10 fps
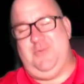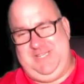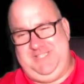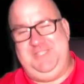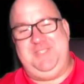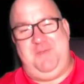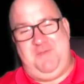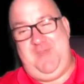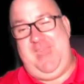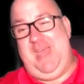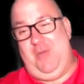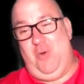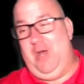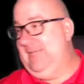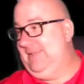question, to be fair,
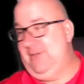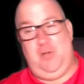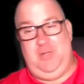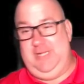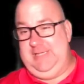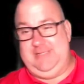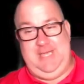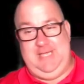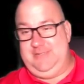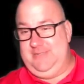what is normal these days?